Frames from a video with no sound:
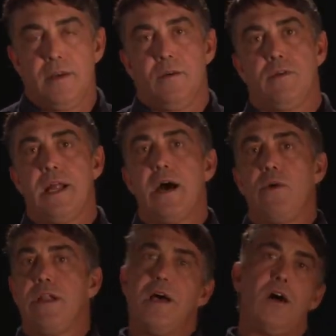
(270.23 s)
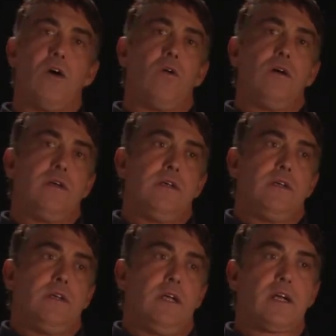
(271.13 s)
Well, now we know
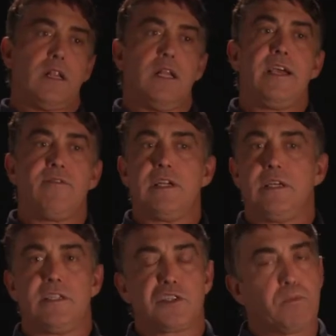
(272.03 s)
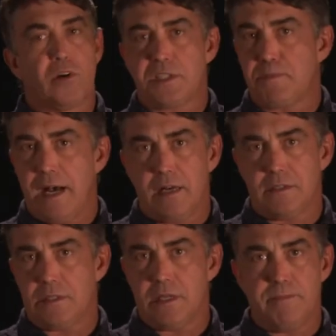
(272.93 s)
in Cleveland and the sports
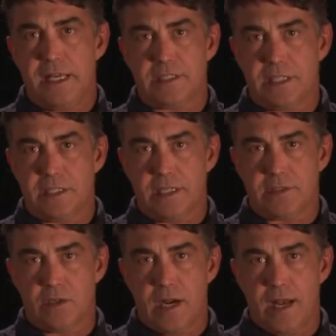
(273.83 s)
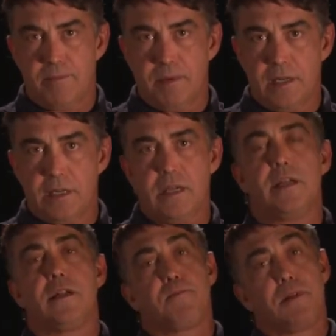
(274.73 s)
mountain, amazing things are happening.
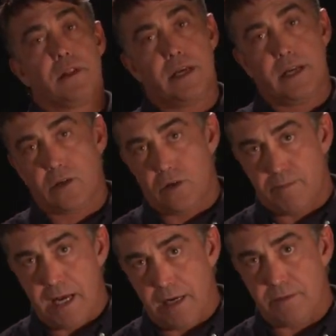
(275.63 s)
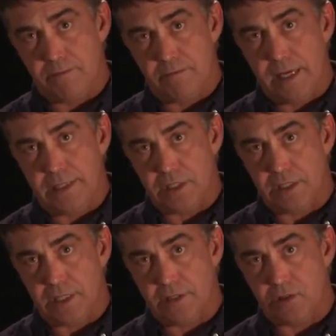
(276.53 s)
In the political mountain, amazing
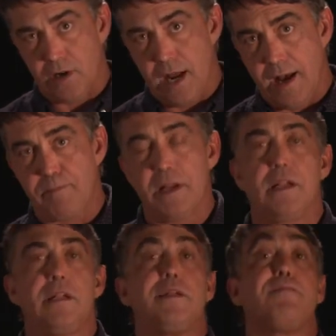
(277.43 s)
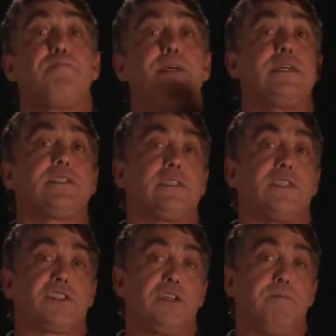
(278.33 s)
things are happening. In the
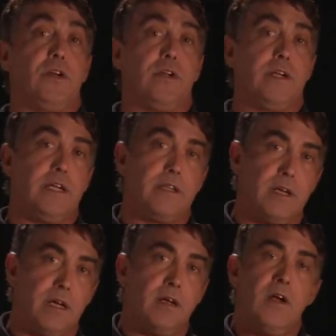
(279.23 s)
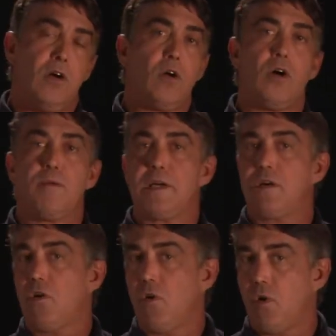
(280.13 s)
business community, the
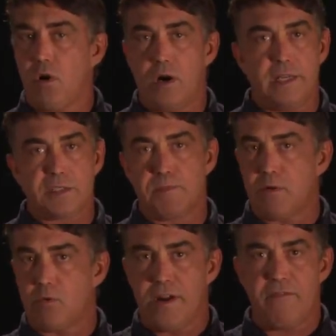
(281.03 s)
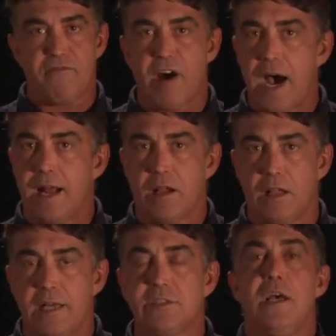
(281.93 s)
urban core has been
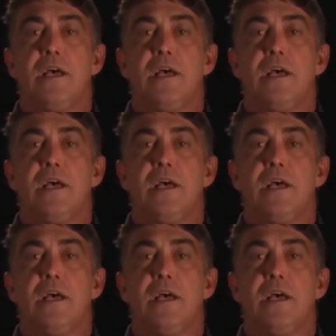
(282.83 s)
revitalized.